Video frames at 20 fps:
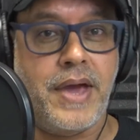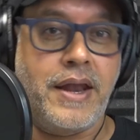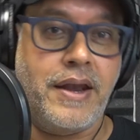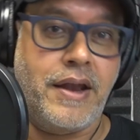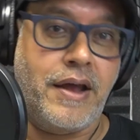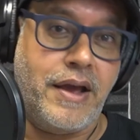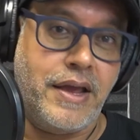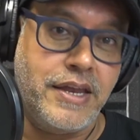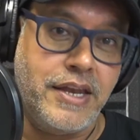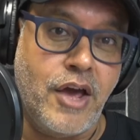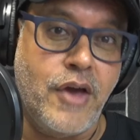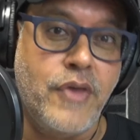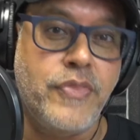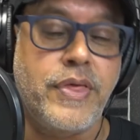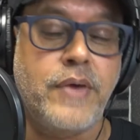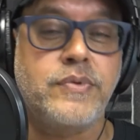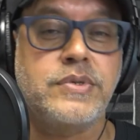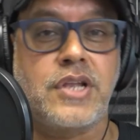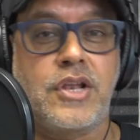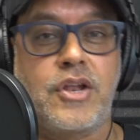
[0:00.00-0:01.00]
And,
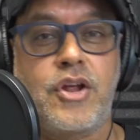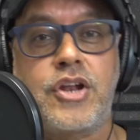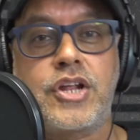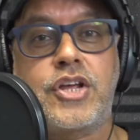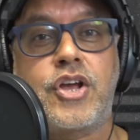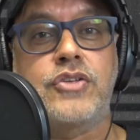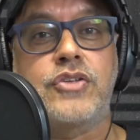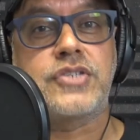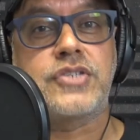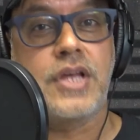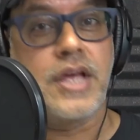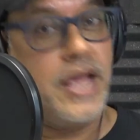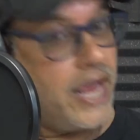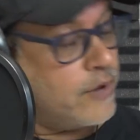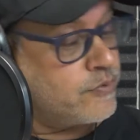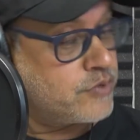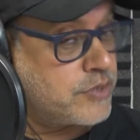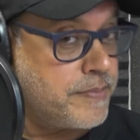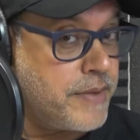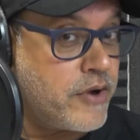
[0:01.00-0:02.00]
there was a lot of, it
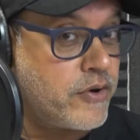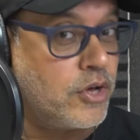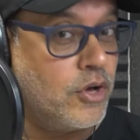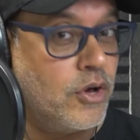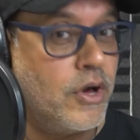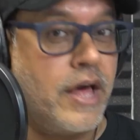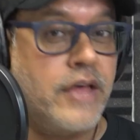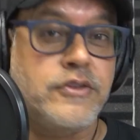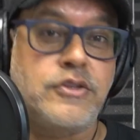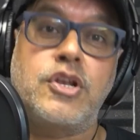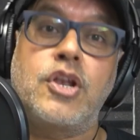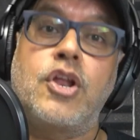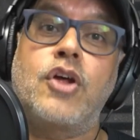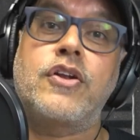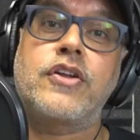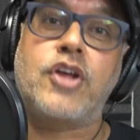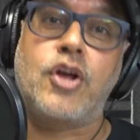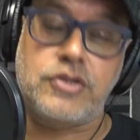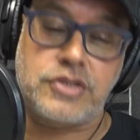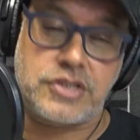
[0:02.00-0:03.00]
was a miracle and a lot
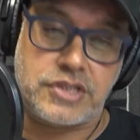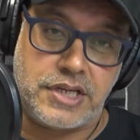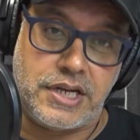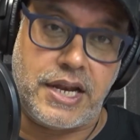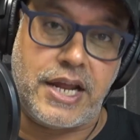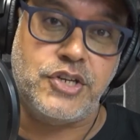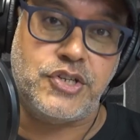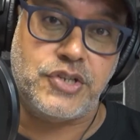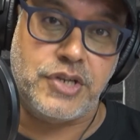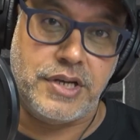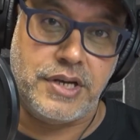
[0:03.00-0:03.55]
of consternation.